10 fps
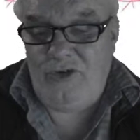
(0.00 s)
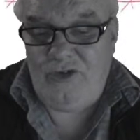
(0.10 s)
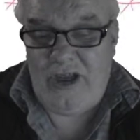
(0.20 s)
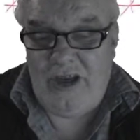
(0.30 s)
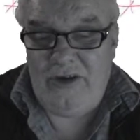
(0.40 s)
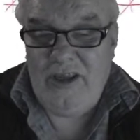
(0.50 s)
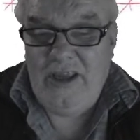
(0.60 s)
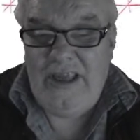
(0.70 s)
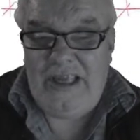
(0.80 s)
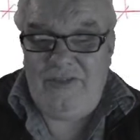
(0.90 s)
So
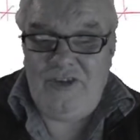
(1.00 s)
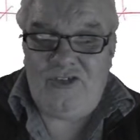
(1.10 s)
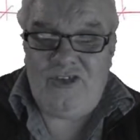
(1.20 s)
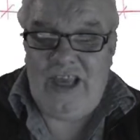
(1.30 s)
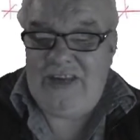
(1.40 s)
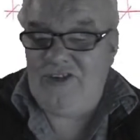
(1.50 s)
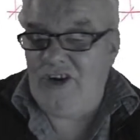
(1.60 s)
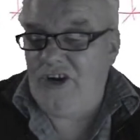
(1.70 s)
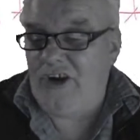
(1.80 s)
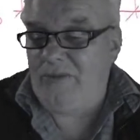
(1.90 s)
at this stage, I
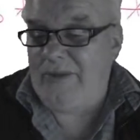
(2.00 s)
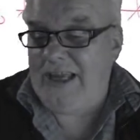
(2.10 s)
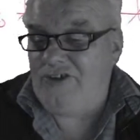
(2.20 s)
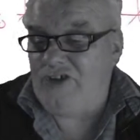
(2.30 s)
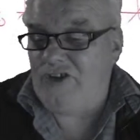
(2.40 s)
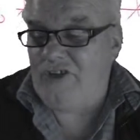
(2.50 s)
don't imagine